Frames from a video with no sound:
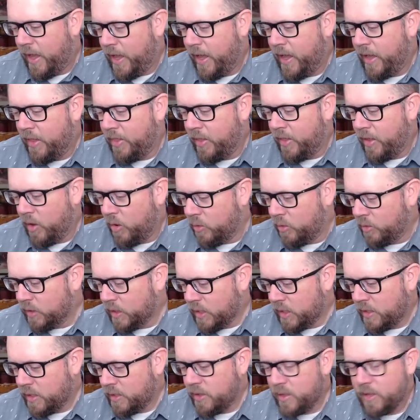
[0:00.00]
And the
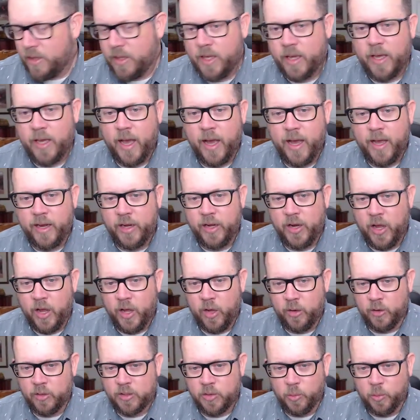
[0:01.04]
only thing I
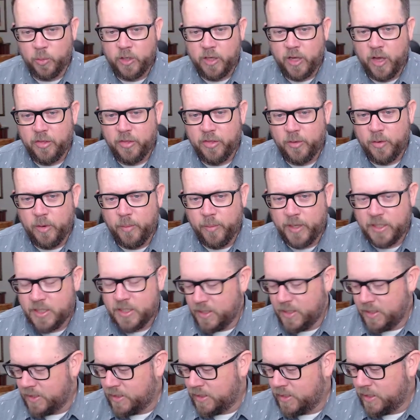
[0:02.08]
know, so we'll go through a bunch of
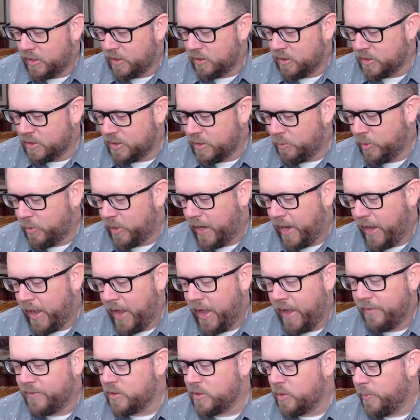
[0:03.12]
these stickers and what I
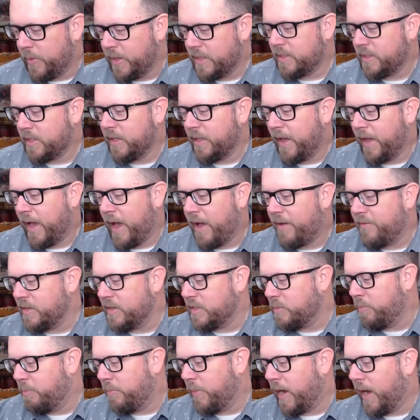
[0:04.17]
have. So basically, I have this
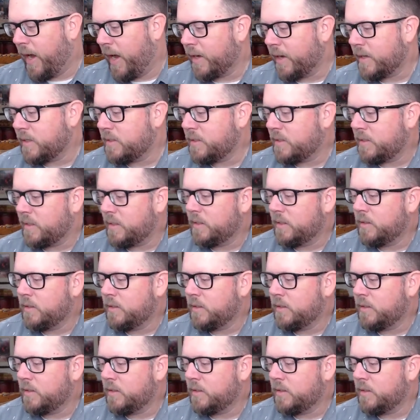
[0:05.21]
box